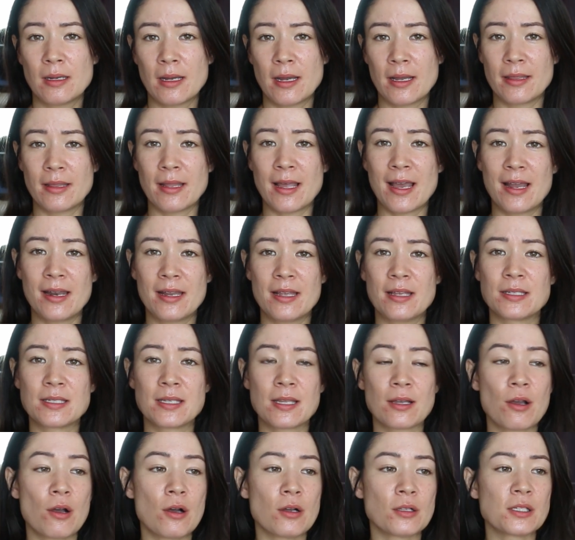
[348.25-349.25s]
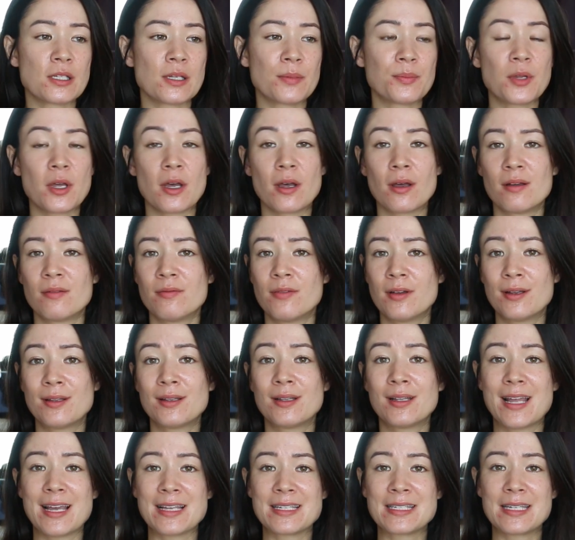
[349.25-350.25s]
And that is the concept of
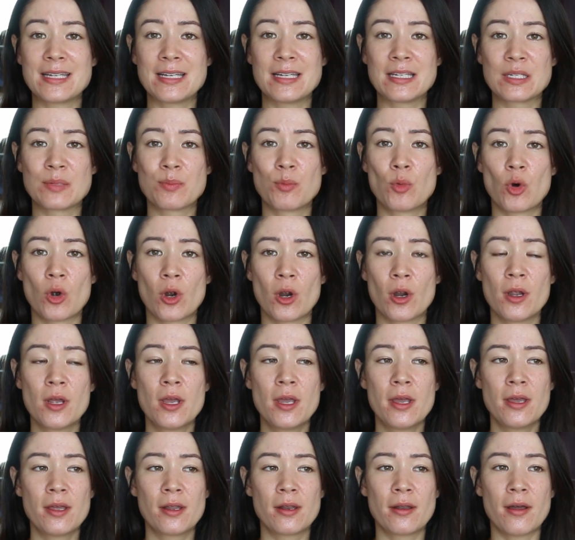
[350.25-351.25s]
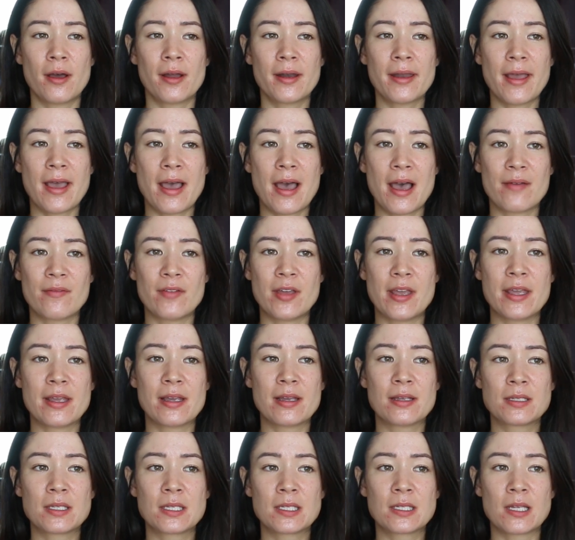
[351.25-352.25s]
less is more, not
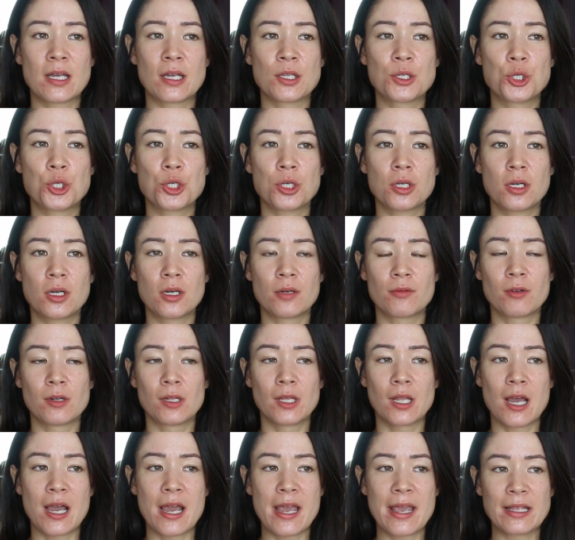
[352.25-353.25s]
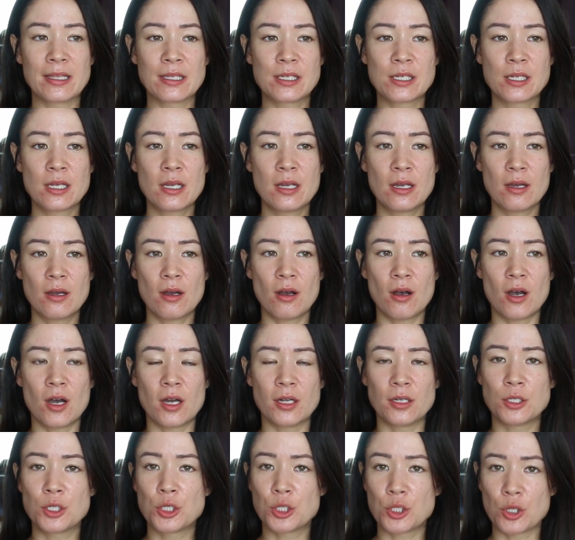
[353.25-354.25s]
having such a reliance
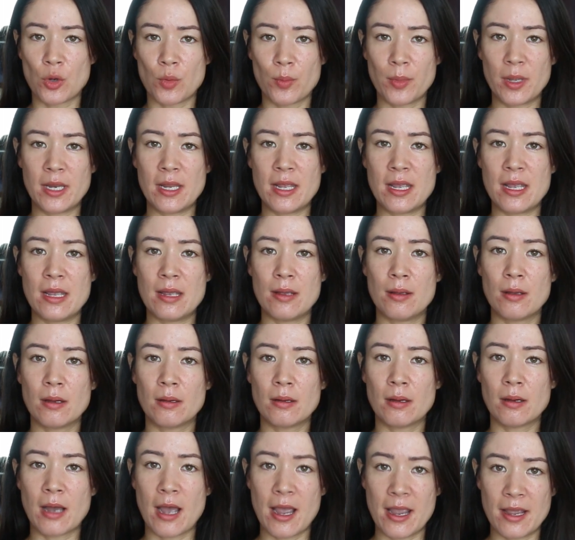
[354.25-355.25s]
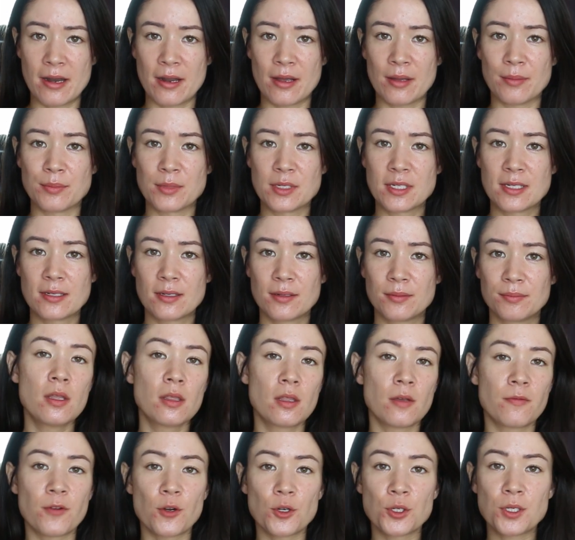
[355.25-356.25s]
on so many items.
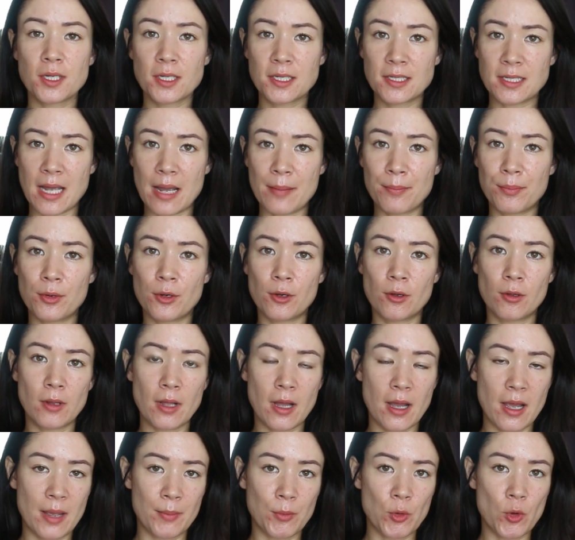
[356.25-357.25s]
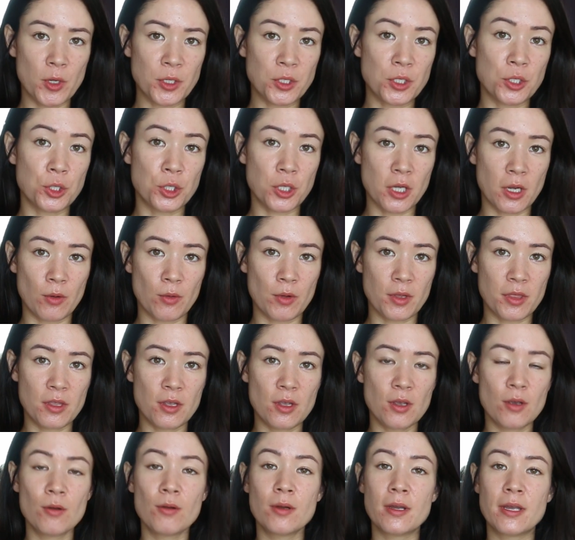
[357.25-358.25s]
The first example I'm going to share with
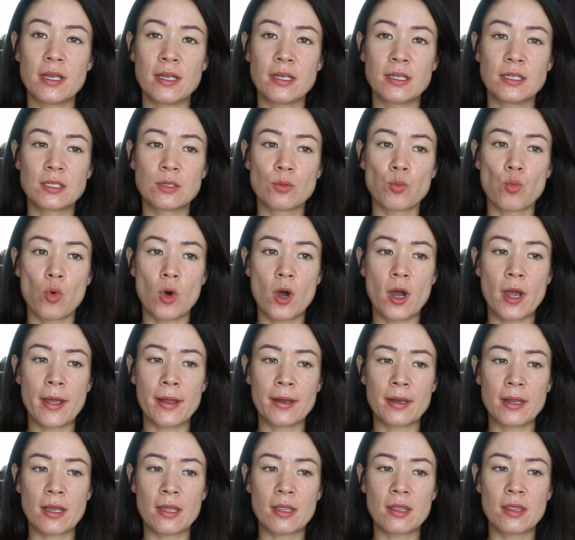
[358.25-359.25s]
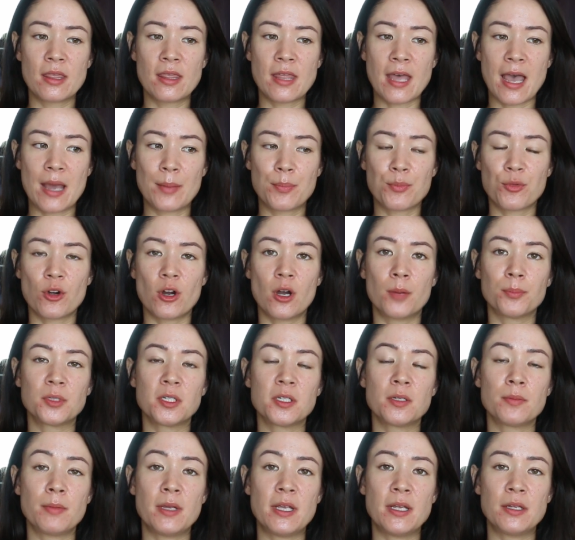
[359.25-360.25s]
you is one that
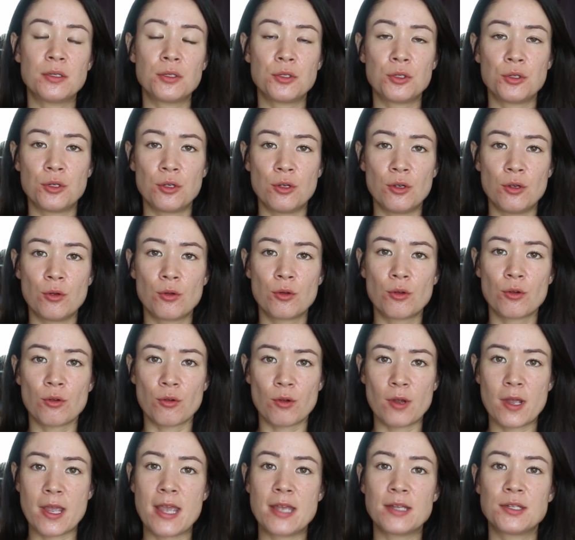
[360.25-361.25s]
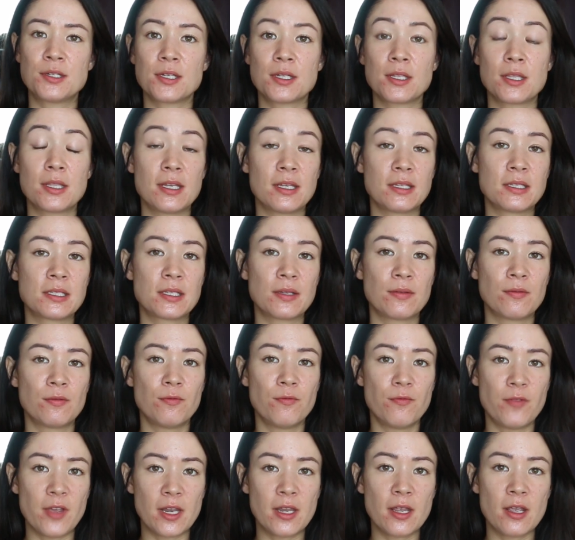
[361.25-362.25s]
prompted me to create this
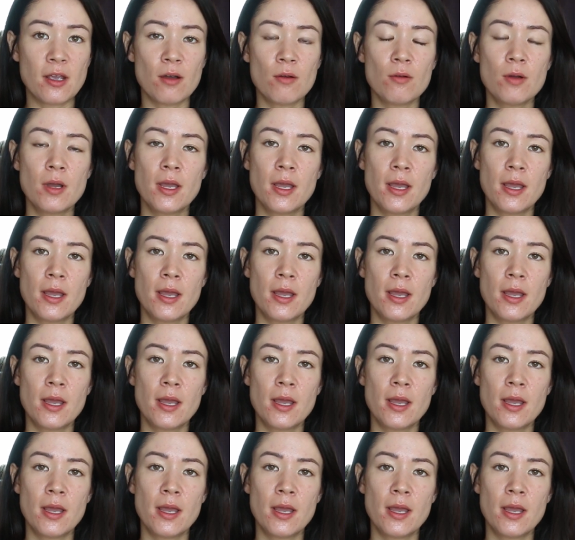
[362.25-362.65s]
video,